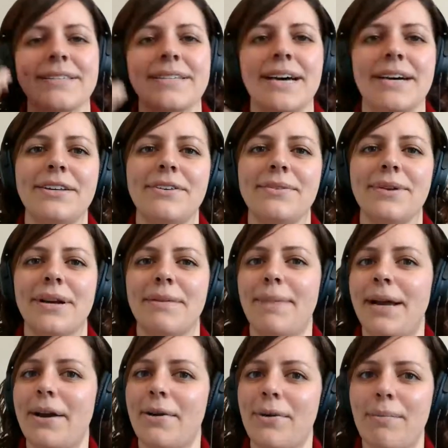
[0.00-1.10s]
I'll tell you kind
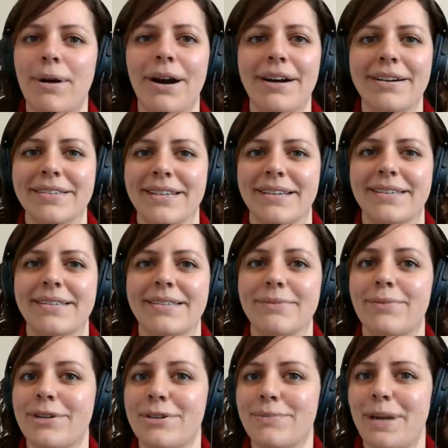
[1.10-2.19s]
of my own
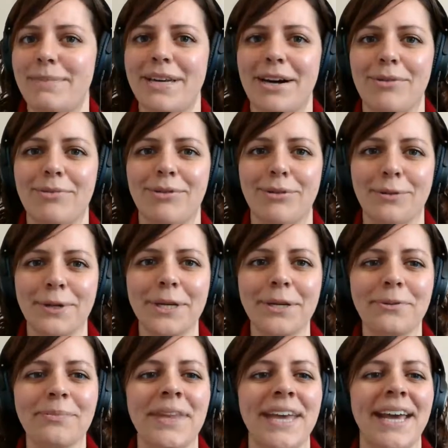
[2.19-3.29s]
process, which may be helpful for
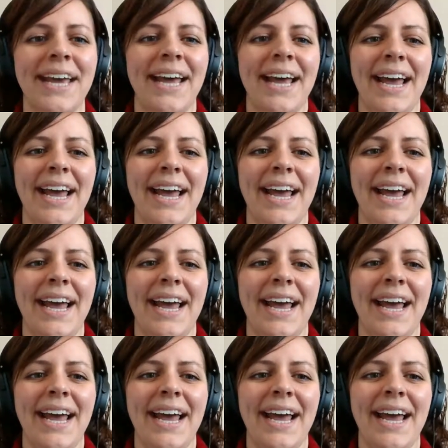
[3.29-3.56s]
you.